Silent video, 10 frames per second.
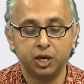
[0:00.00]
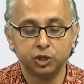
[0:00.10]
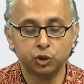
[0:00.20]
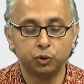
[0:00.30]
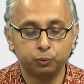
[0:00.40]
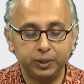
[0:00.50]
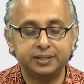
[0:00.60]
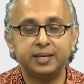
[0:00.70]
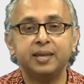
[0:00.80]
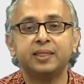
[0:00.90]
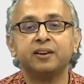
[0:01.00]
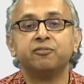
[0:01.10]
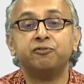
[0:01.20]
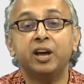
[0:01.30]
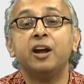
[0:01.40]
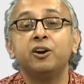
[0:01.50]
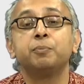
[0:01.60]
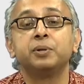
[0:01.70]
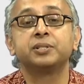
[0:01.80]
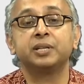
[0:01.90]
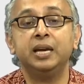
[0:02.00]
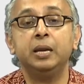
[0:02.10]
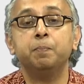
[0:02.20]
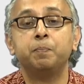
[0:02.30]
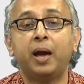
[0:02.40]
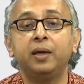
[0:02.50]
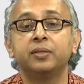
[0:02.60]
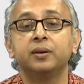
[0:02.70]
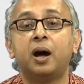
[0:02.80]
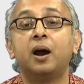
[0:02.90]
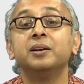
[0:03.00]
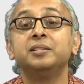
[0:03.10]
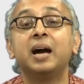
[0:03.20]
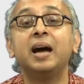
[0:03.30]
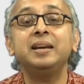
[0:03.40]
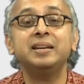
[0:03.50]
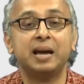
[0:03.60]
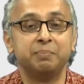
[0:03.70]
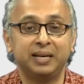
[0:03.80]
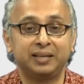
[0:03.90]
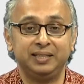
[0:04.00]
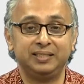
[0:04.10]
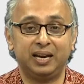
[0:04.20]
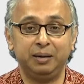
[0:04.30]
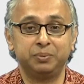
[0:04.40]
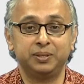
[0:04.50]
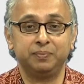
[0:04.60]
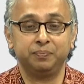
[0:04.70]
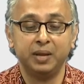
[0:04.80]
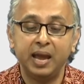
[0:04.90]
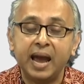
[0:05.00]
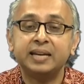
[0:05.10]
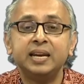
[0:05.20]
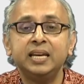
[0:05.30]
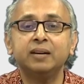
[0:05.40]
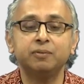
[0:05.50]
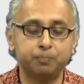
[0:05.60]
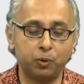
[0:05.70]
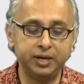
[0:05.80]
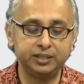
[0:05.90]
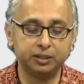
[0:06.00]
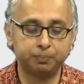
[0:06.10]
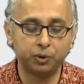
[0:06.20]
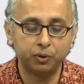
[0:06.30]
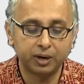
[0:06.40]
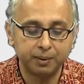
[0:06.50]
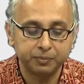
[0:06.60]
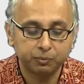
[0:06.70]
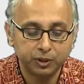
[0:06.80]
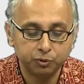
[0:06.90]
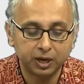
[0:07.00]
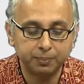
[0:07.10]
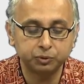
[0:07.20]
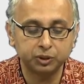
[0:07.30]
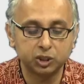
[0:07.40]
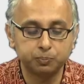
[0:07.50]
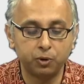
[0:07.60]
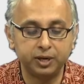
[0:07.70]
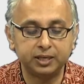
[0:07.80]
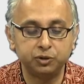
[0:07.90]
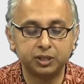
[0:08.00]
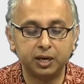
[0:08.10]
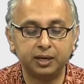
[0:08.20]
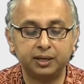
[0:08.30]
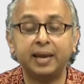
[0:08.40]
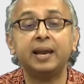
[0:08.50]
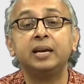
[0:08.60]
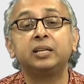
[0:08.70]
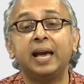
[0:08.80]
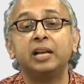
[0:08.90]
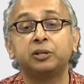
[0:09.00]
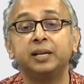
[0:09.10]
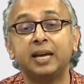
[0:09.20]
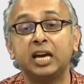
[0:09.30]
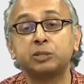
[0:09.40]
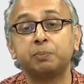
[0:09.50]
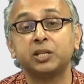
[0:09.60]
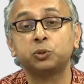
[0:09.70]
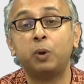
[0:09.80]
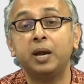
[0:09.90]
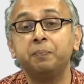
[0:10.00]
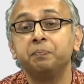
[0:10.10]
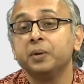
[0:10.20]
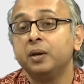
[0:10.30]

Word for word: So we say that variables in Python are dynamically typed. At any given point in the program, when you come to this point and you say, can I calculate x plus 1?